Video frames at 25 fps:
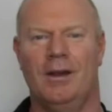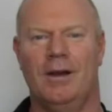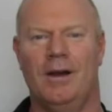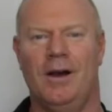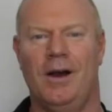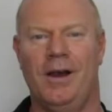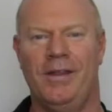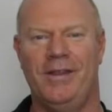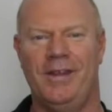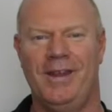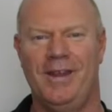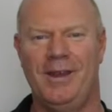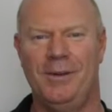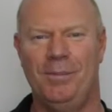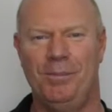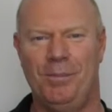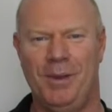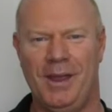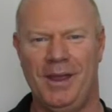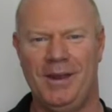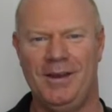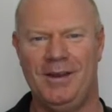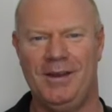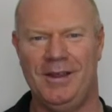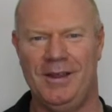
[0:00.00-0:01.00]
Hi there,
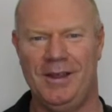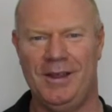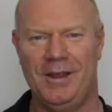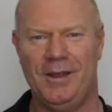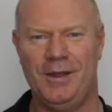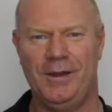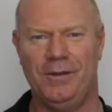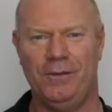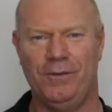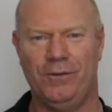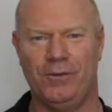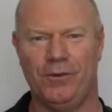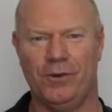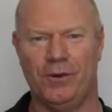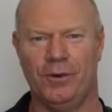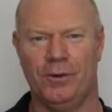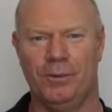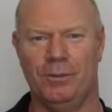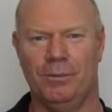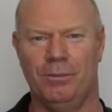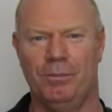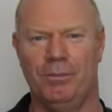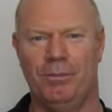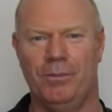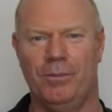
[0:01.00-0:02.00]
Ben here
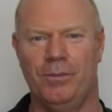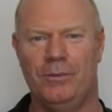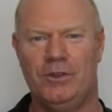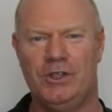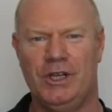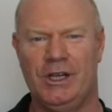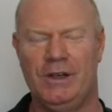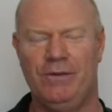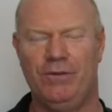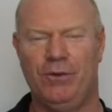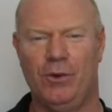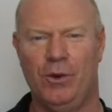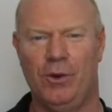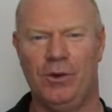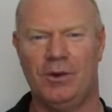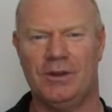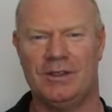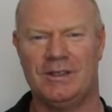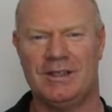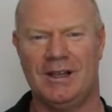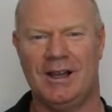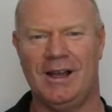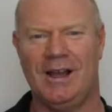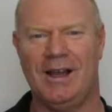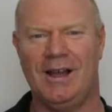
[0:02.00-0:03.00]
from G4
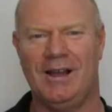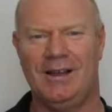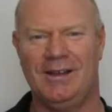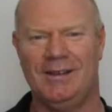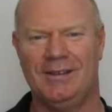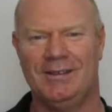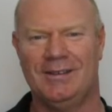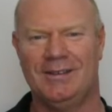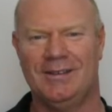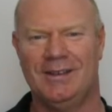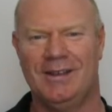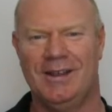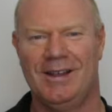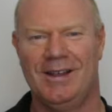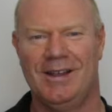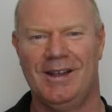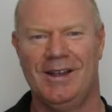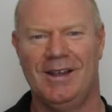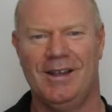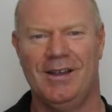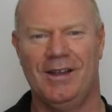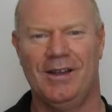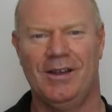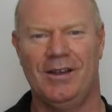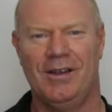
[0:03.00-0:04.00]
Guitar.
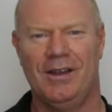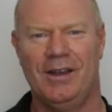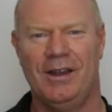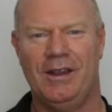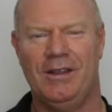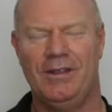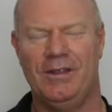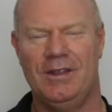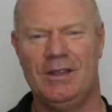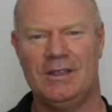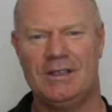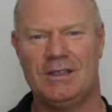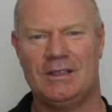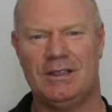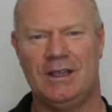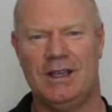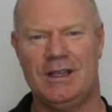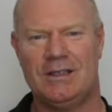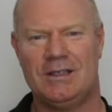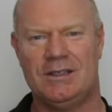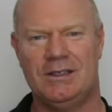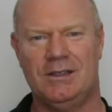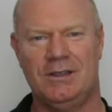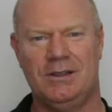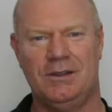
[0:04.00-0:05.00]
In this
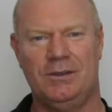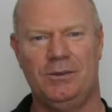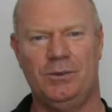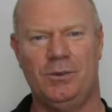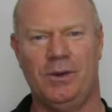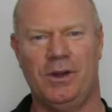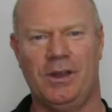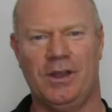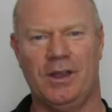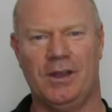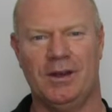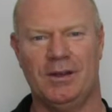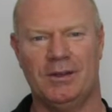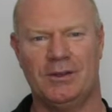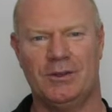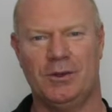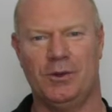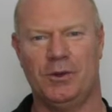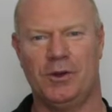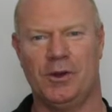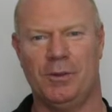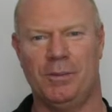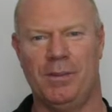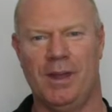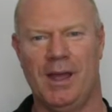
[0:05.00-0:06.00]
lesson we're going to
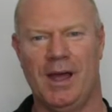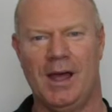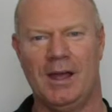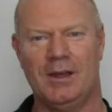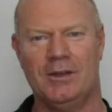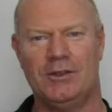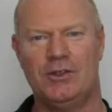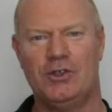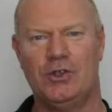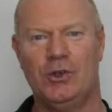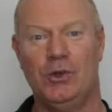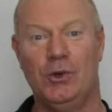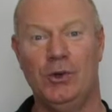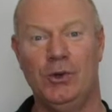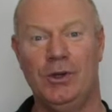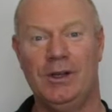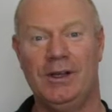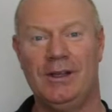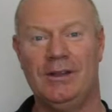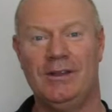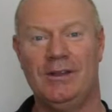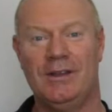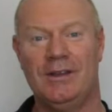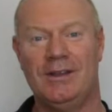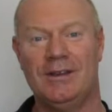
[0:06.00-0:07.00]
talk about
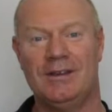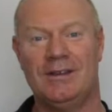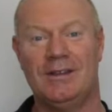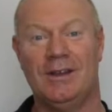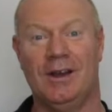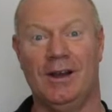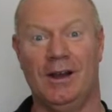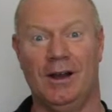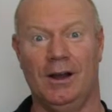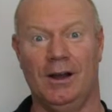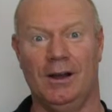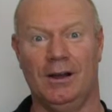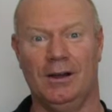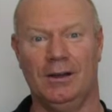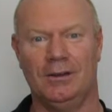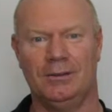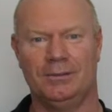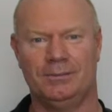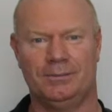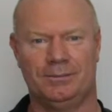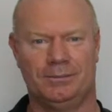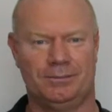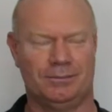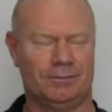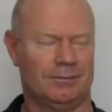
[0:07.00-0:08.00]
tuning the guitar.
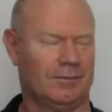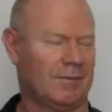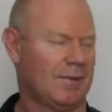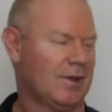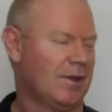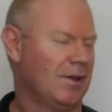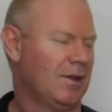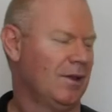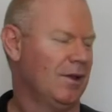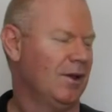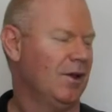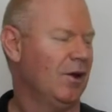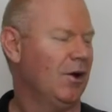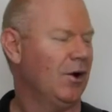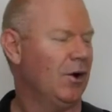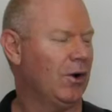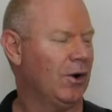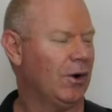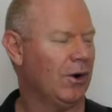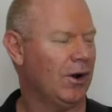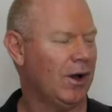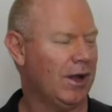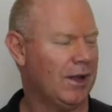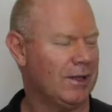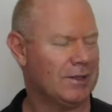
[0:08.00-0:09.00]

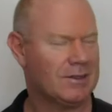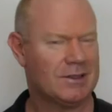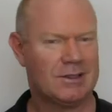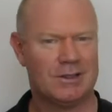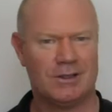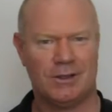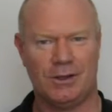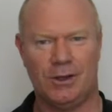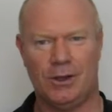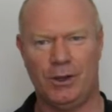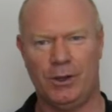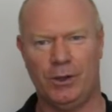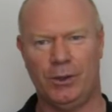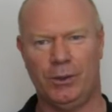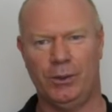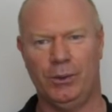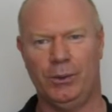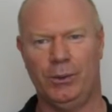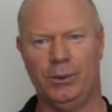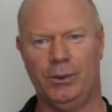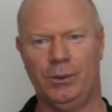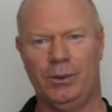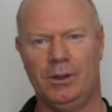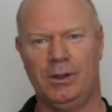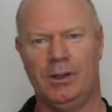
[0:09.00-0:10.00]
Alright,
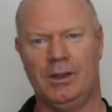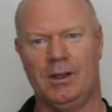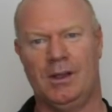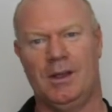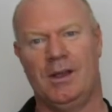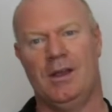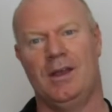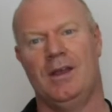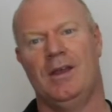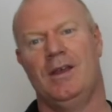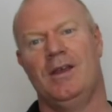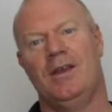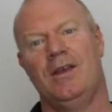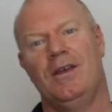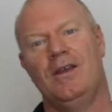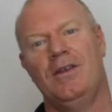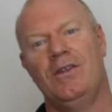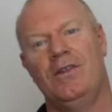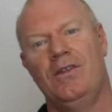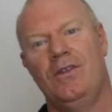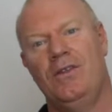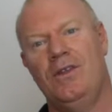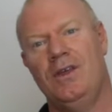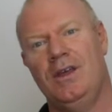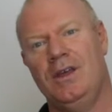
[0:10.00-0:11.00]
so
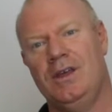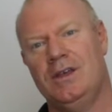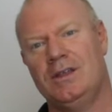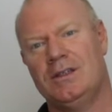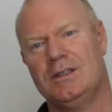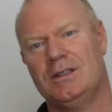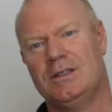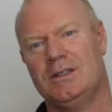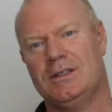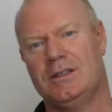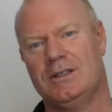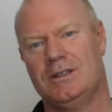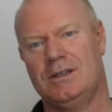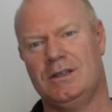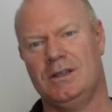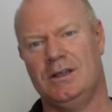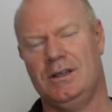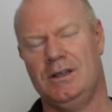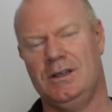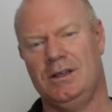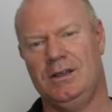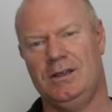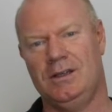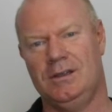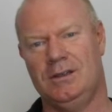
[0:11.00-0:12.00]
this
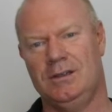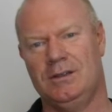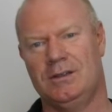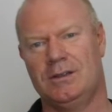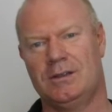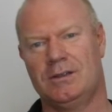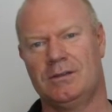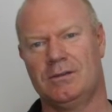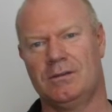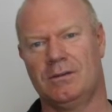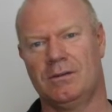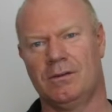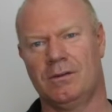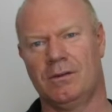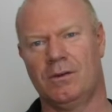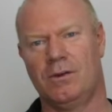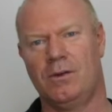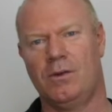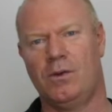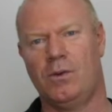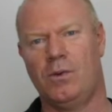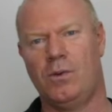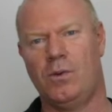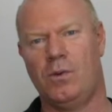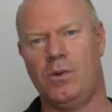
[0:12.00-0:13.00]
is
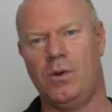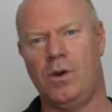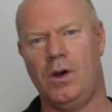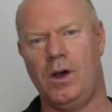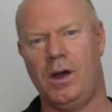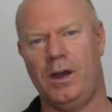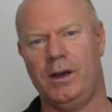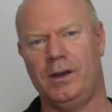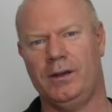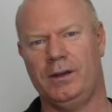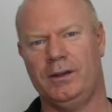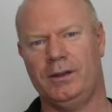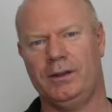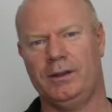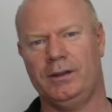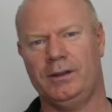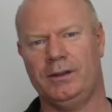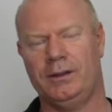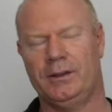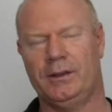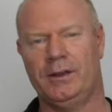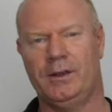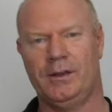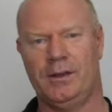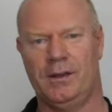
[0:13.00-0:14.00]
quite
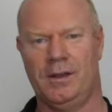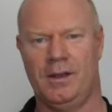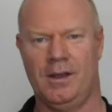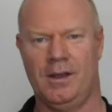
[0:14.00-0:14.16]
a